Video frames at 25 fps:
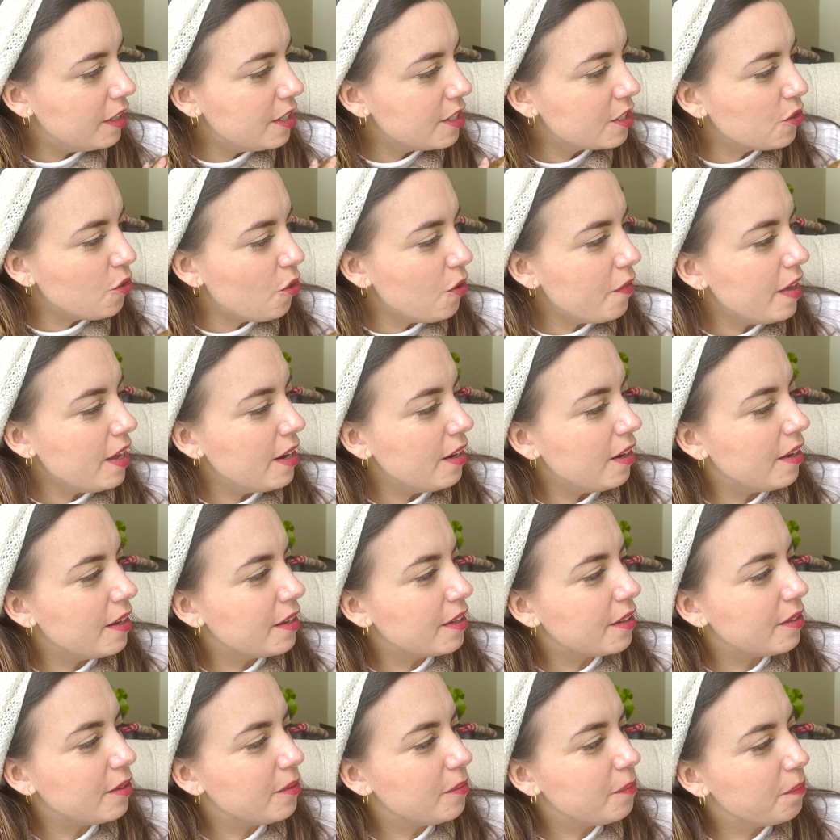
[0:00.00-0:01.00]
It's got that
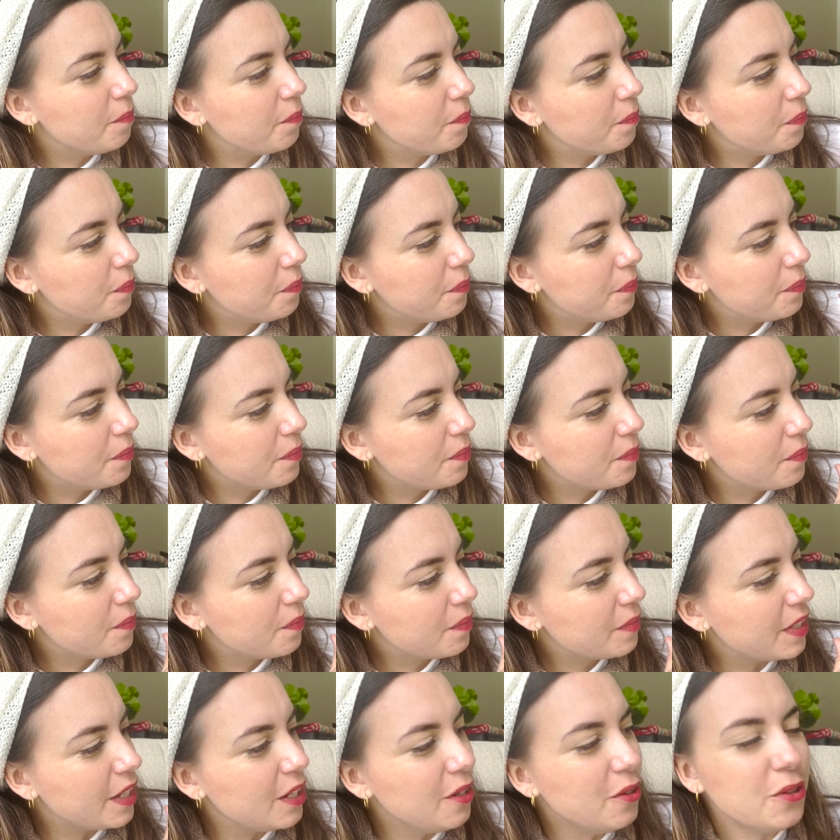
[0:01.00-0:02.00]

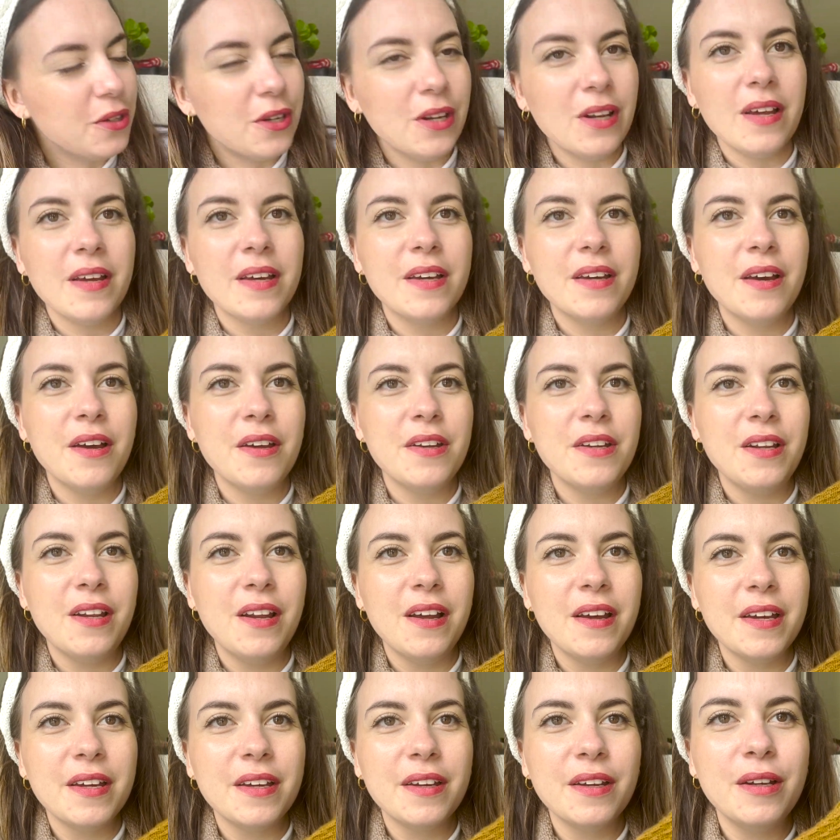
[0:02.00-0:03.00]
they look like kind of
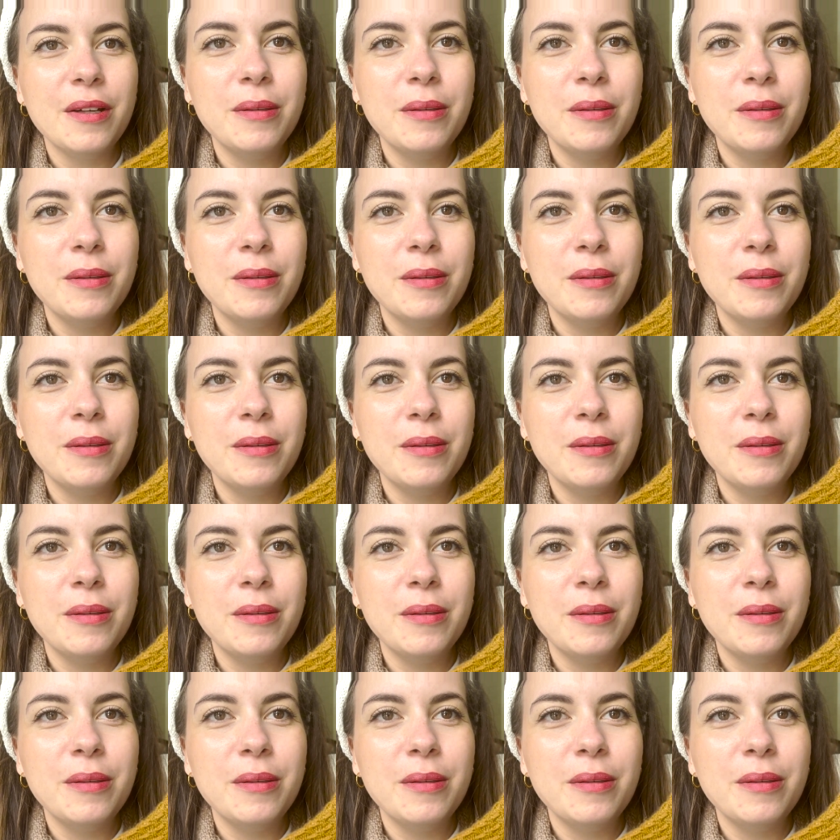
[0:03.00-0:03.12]
like